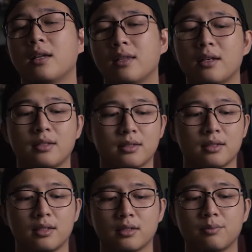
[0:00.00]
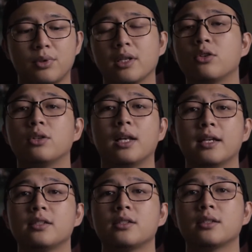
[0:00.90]
This is a pretty good
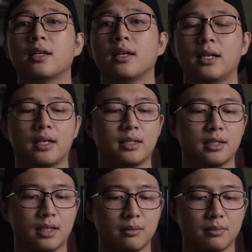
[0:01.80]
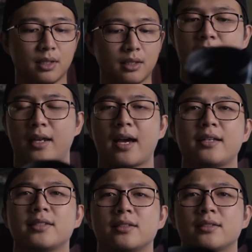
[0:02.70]
lens, and it
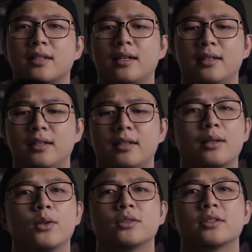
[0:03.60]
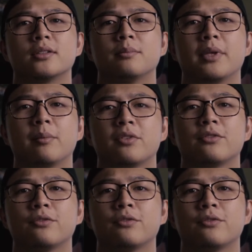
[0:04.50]
has a slightly closer minimum